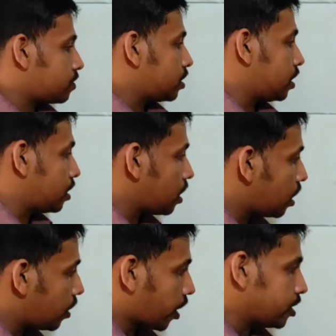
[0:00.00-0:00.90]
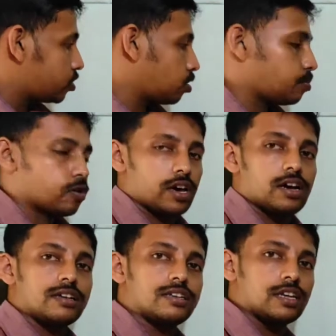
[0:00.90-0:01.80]
then
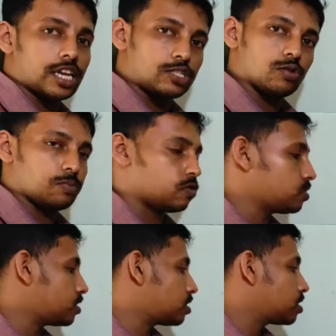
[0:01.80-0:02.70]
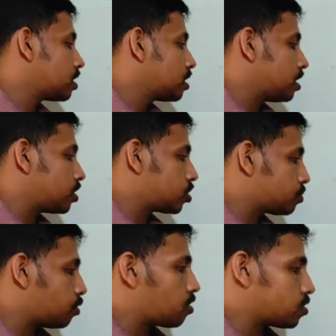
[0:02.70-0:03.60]
rhizopods, then
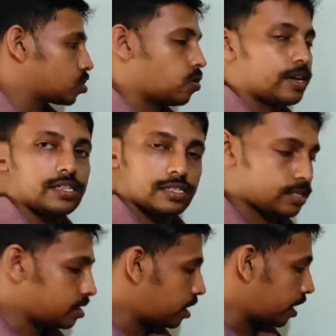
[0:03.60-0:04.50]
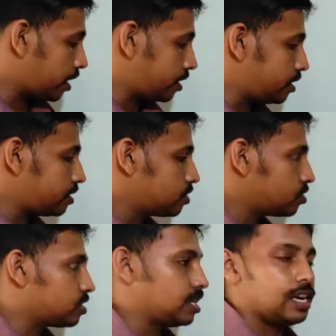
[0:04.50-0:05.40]
sporozoans and
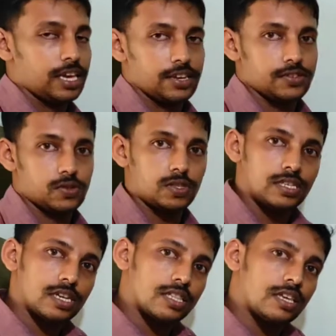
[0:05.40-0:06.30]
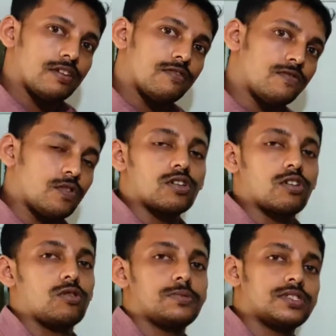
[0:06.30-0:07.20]
ciliates. So these are the 4
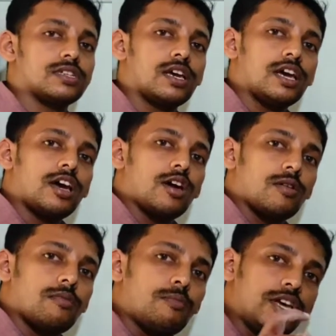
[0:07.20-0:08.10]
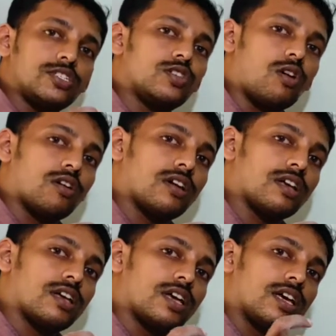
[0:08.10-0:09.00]
groups based on
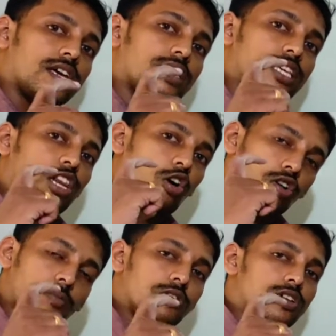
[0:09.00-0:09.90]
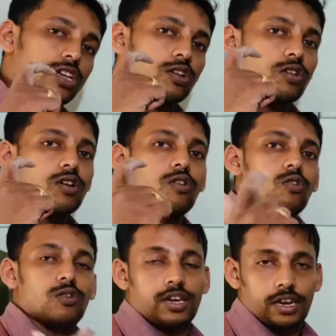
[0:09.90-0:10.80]
the locomotory
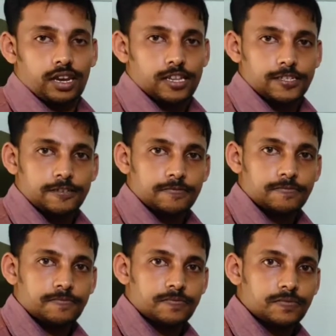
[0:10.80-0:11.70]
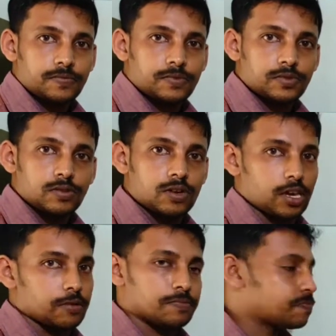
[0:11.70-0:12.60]
organelles.
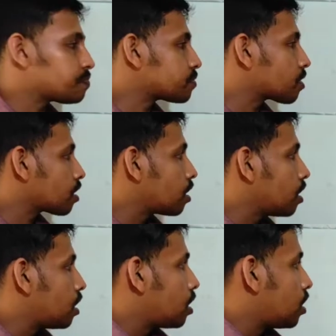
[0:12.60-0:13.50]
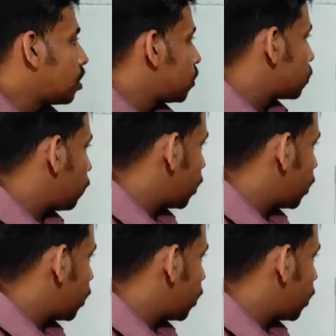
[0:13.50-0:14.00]
Okay. So